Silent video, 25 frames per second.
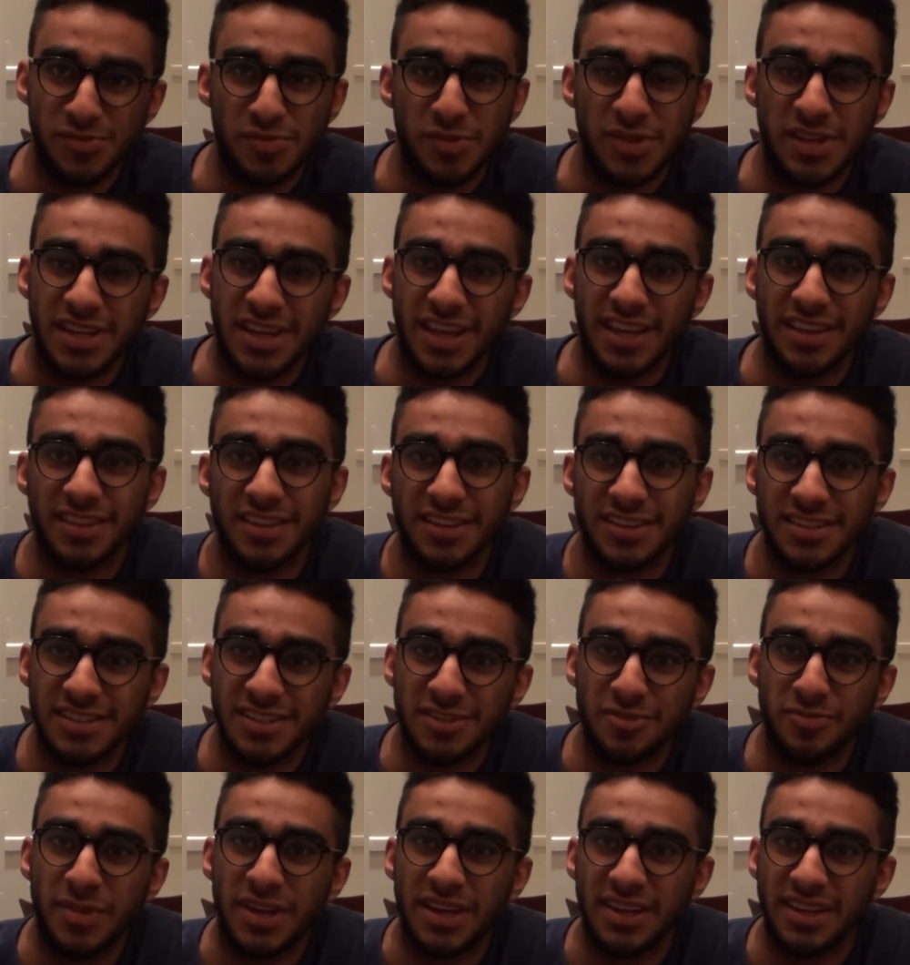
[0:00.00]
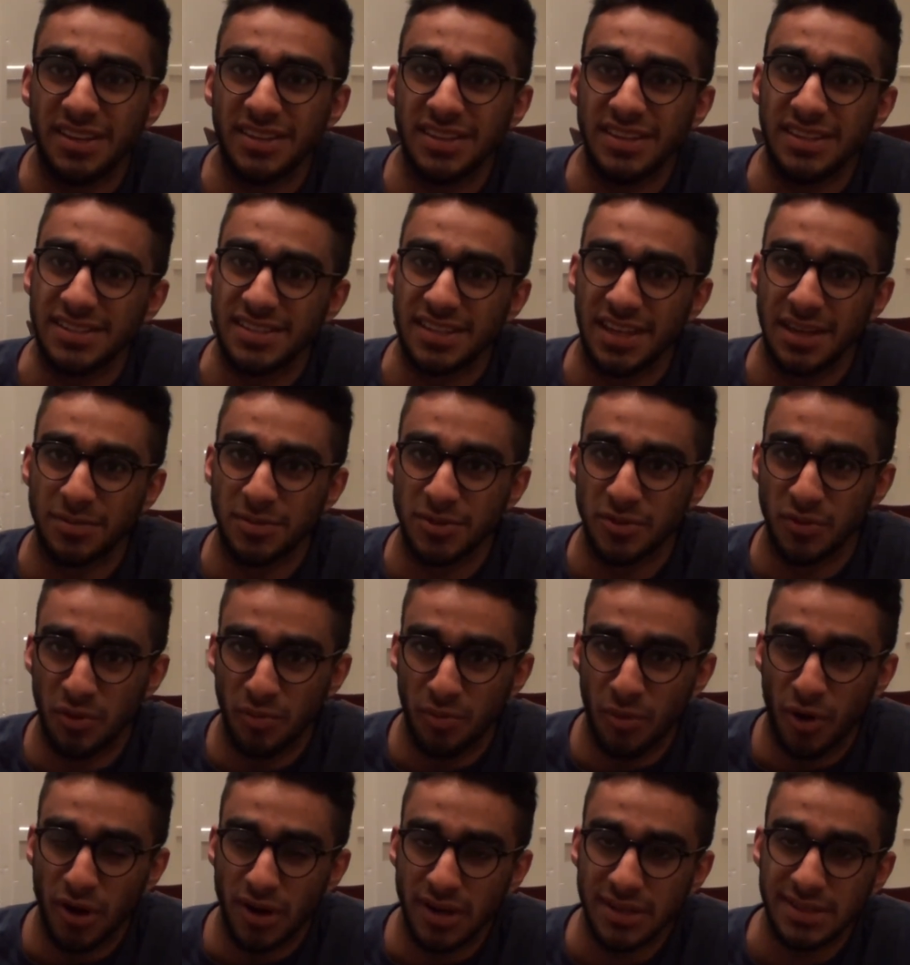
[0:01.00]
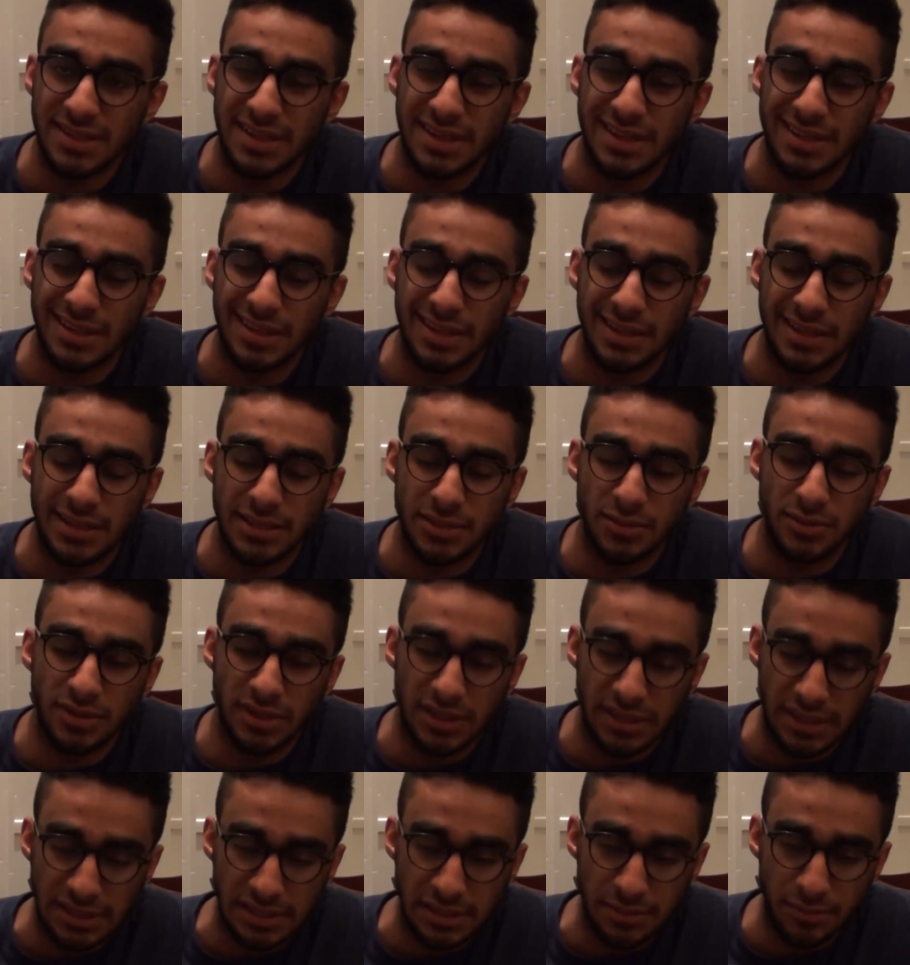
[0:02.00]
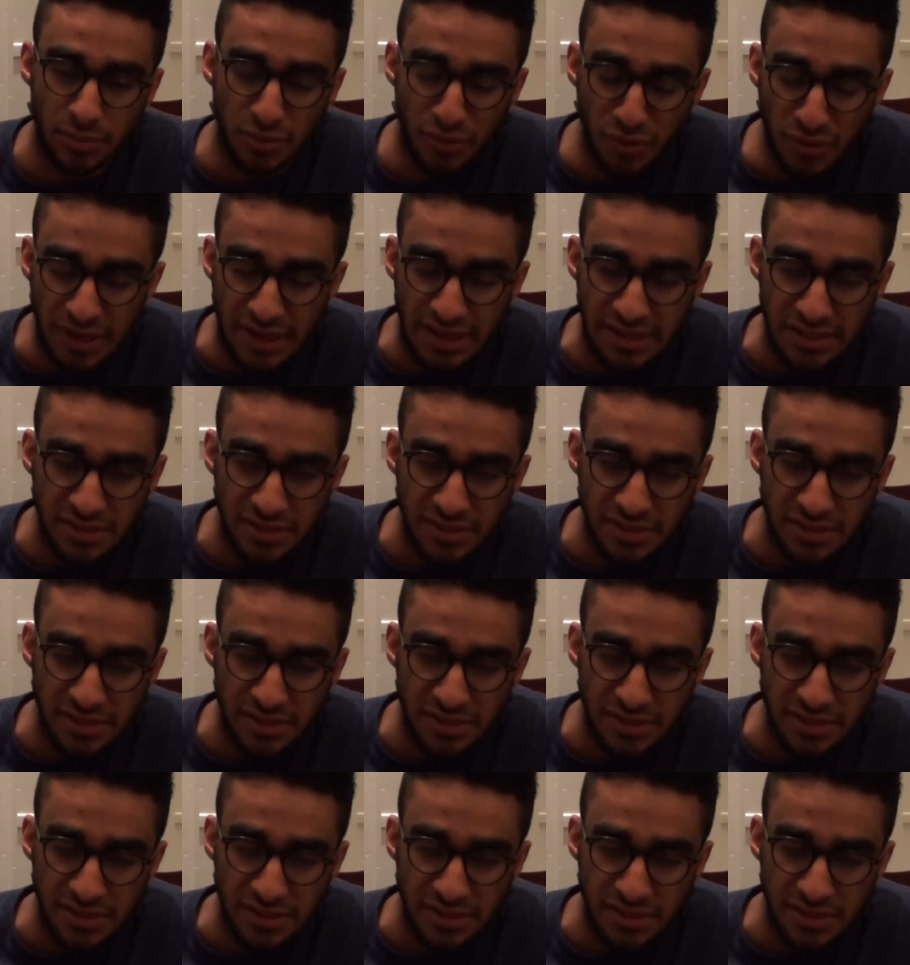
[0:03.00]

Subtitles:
but yet they're still making these types of remarks, and I think that's really disappointing.